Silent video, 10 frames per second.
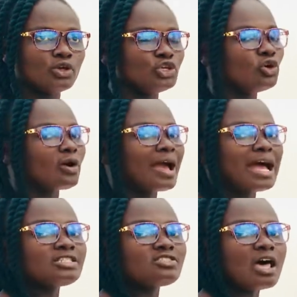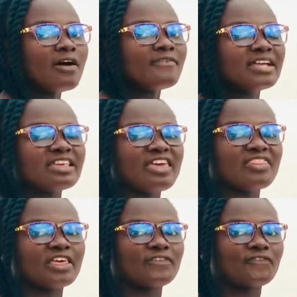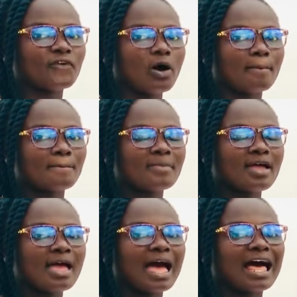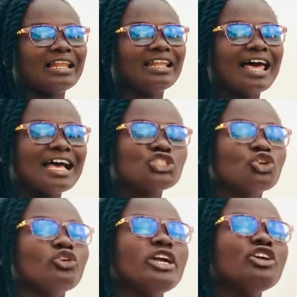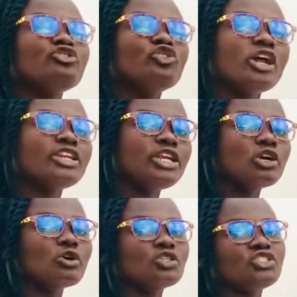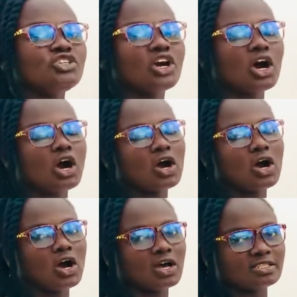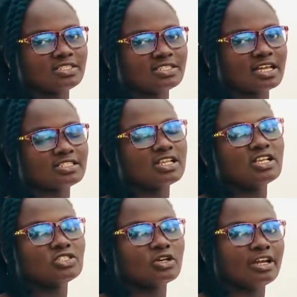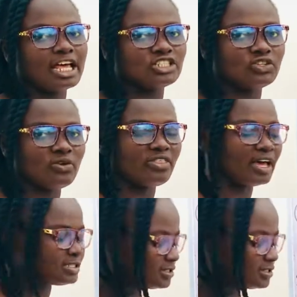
You can't solve it in this form unless you introduce your constant. So let's do that.